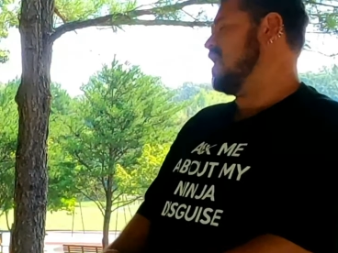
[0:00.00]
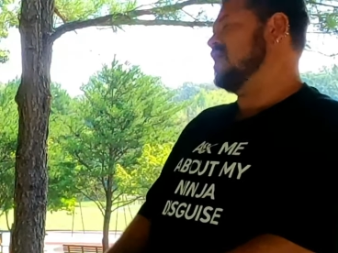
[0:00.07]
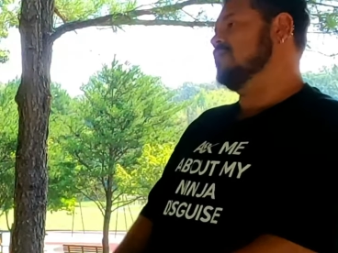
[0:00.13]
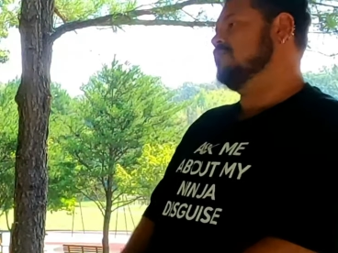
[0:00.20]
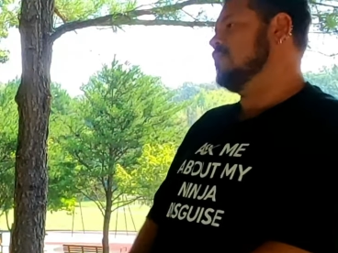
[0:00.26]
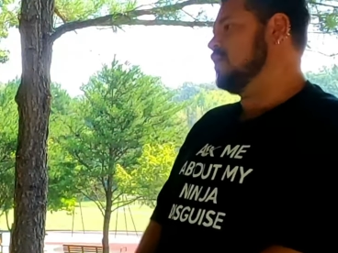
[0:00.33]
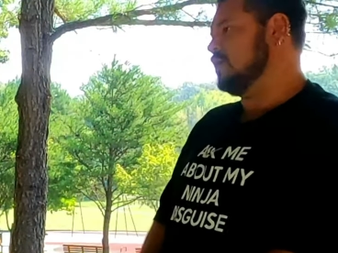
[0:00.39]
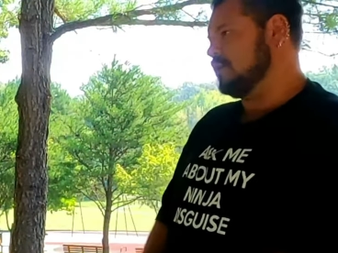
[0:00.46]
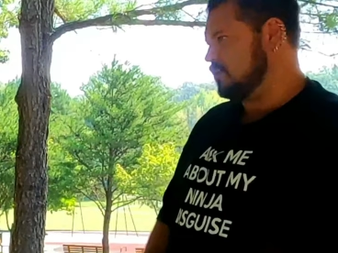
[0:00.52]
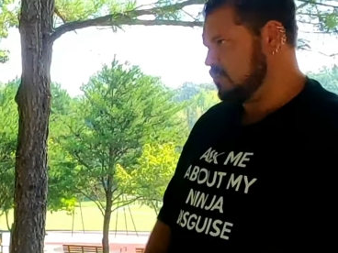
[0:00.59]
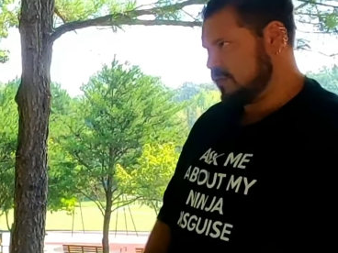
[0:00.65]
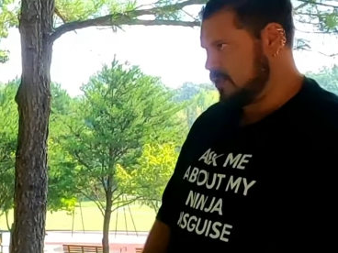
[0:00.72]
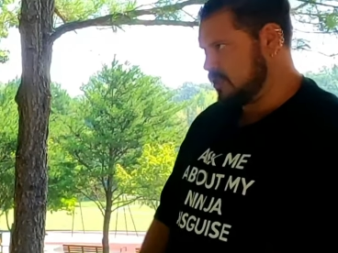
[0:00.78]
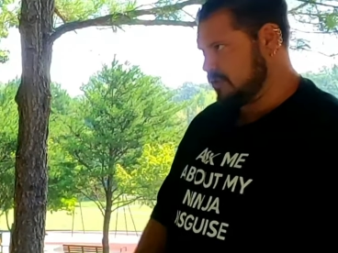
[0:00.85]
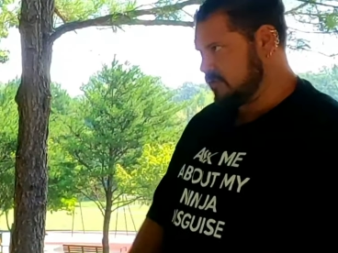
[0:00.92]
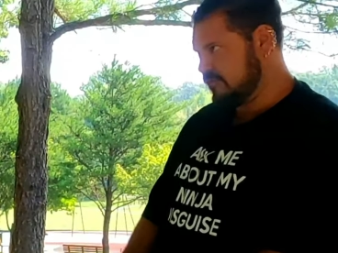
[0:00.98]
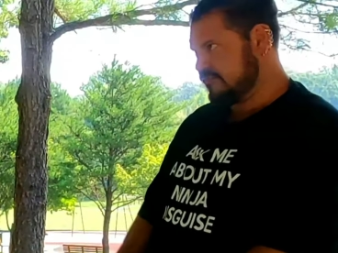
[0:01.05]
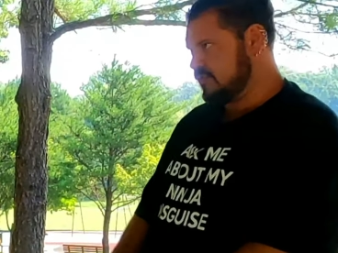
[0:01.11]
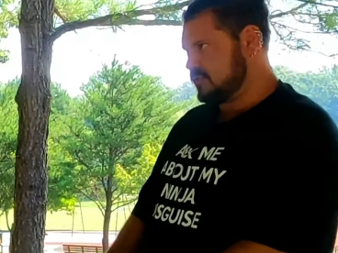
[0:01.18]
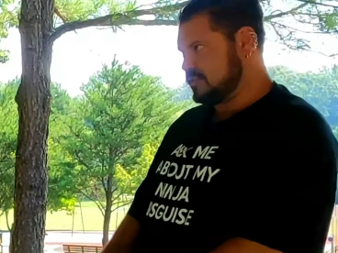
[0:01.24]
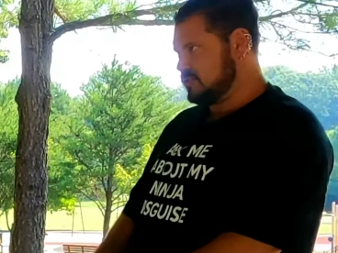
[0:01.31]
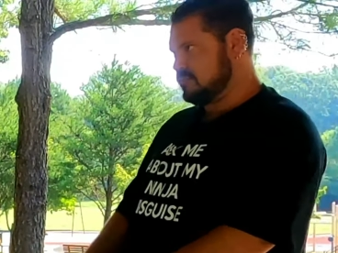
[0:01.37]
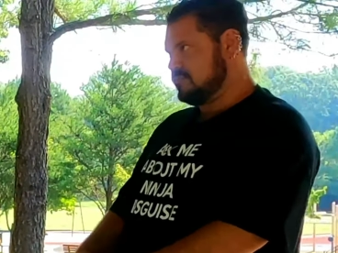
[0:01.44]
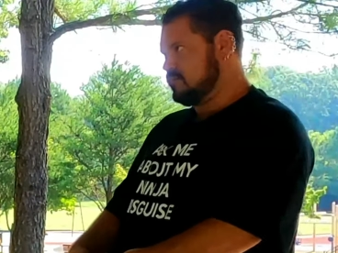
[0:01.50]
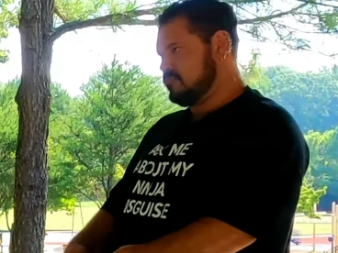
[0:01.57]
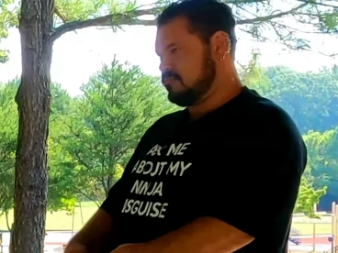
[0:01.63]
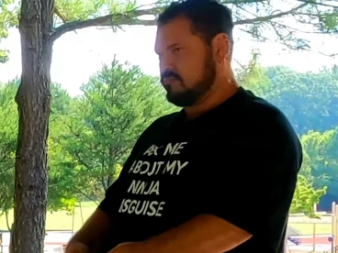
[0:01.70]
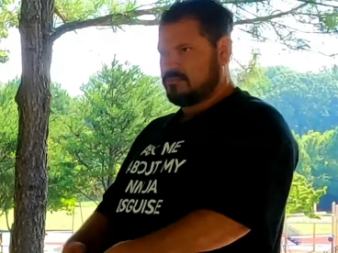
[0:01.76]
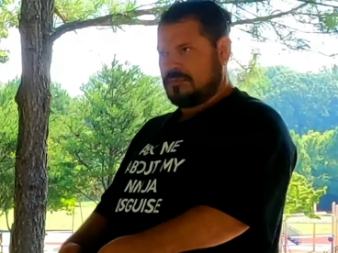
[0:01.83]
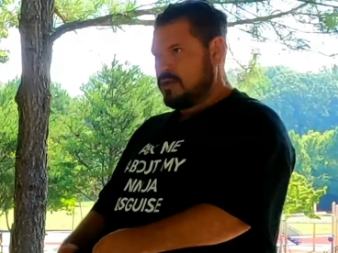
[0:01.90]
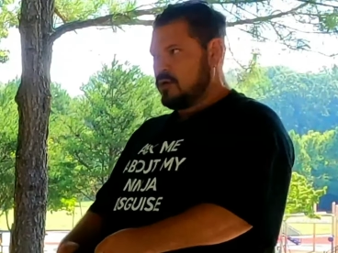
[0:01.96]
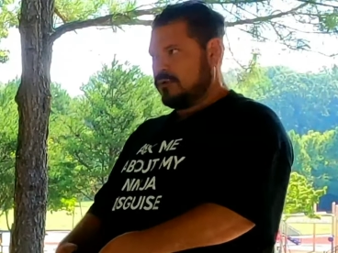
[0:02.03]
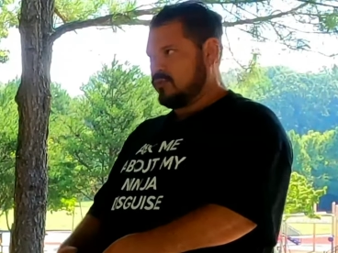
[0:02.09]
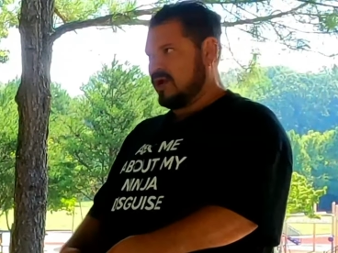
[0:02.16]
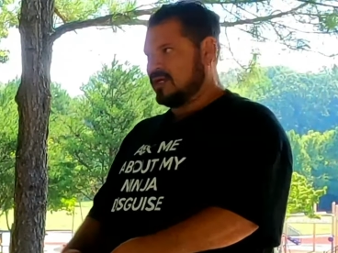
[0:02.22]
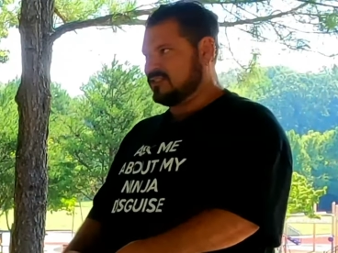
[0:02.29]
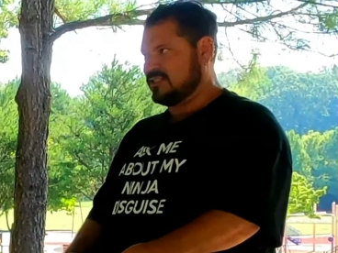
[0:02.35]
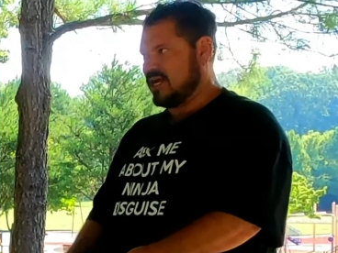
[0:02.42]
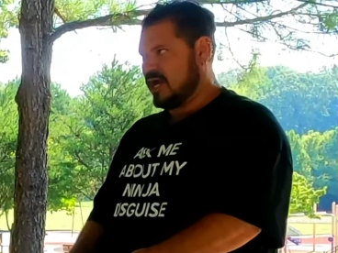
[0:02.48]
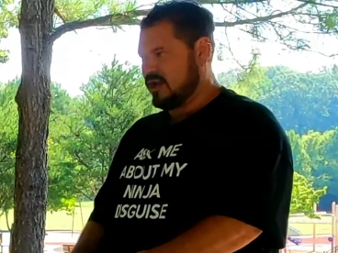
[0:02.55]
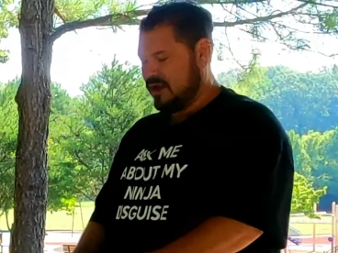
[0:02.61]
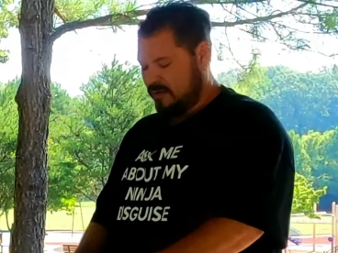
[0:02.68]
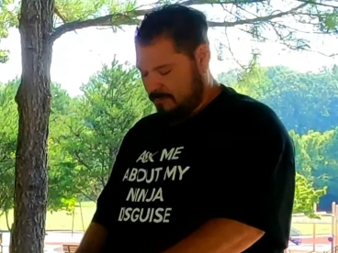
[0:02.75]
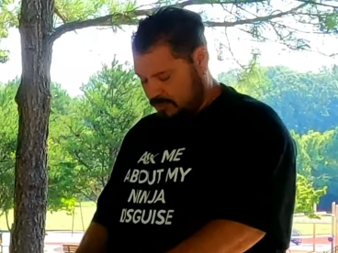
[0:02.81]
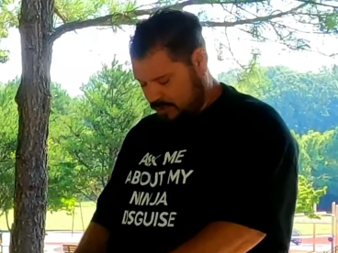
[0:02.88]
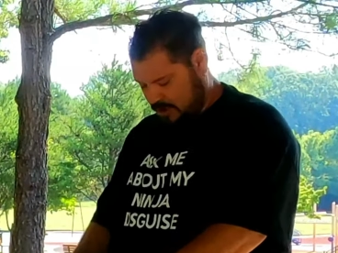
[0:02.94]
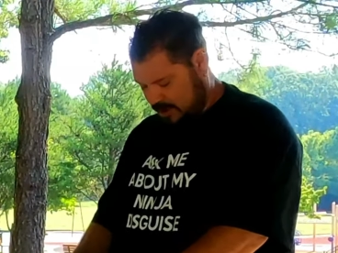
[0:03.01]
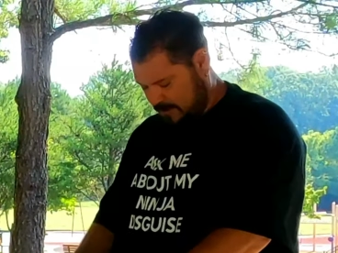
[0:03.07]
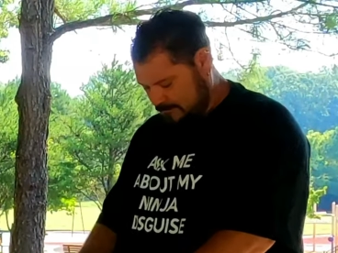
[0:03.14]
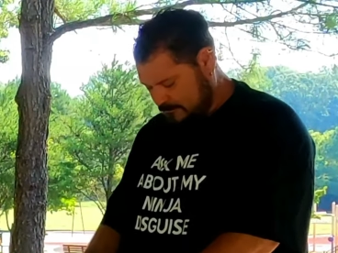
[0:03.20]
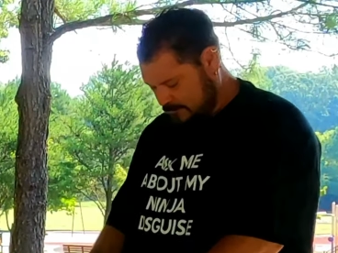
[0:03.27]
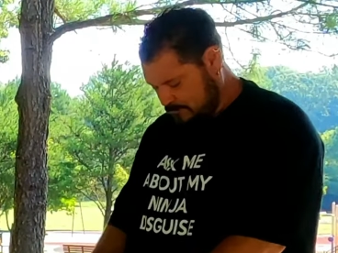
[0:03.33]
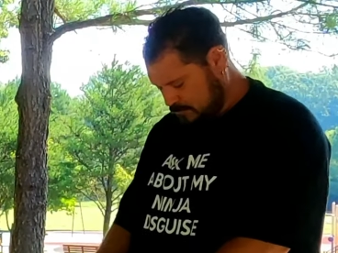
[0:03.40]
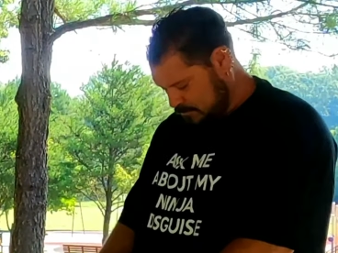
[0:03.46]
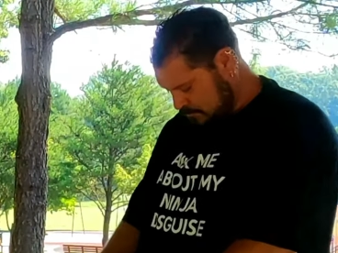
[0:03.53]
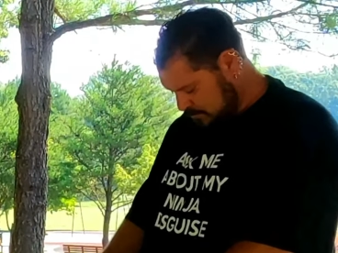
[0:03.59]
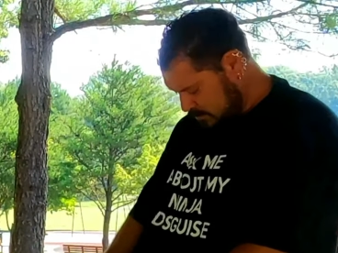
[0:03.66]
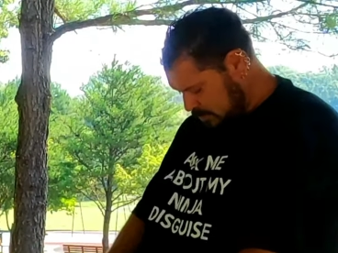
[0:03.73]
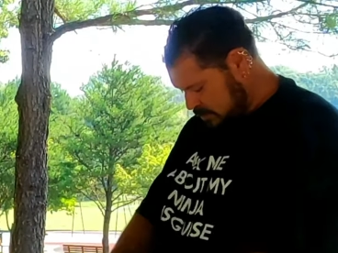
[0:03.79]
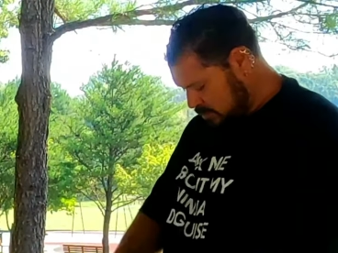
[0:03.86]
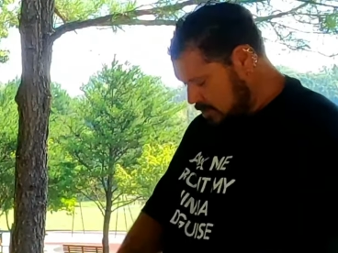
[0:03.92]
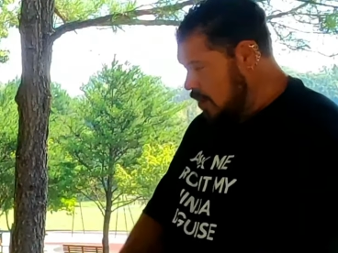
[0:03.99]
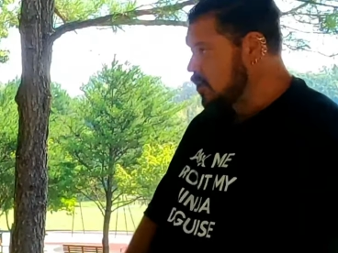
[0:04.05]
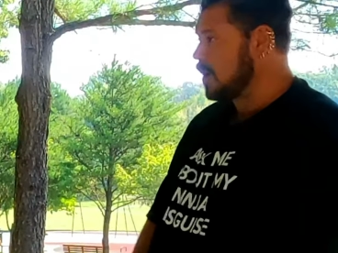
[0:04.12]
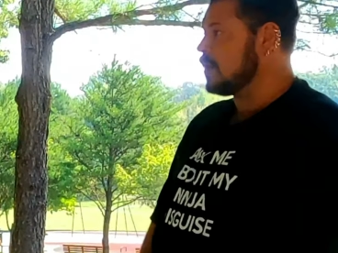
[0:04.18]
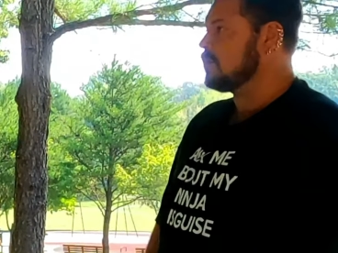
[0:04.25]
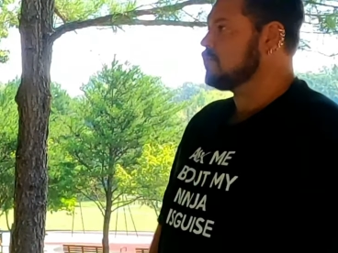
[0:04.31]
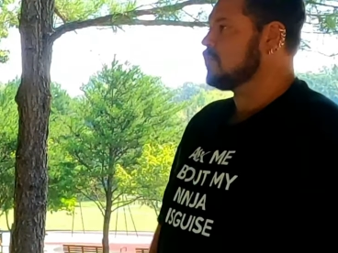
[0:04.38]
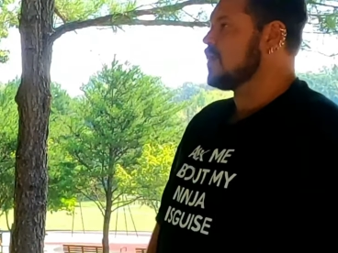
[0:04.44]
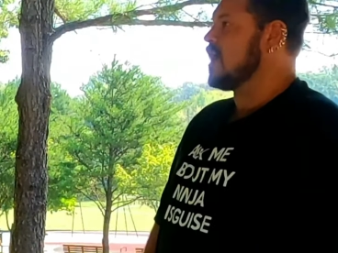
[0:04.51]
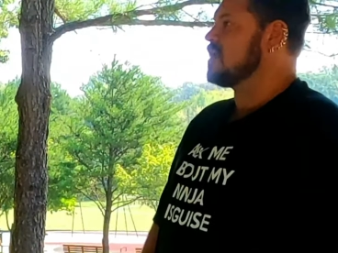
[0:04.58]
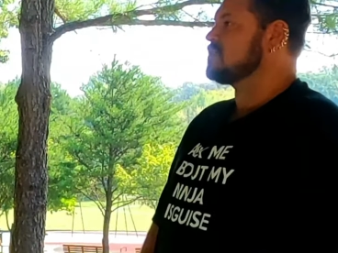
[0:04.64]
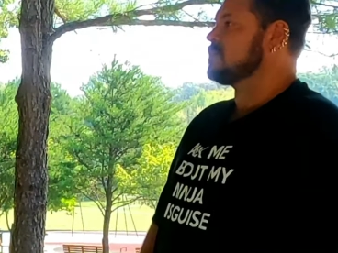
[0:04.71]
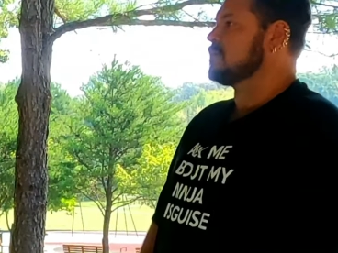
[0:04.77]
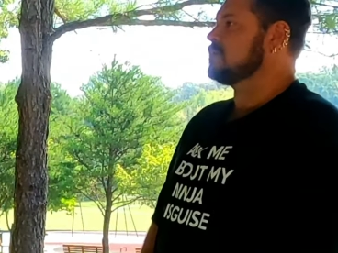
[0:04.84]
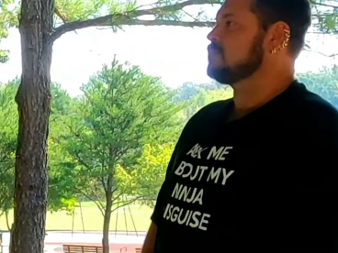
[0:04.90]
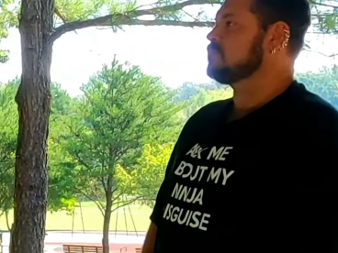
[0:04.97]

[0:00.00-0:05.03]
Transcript: I can barely read if it's right side up, okay? Okay, well, ask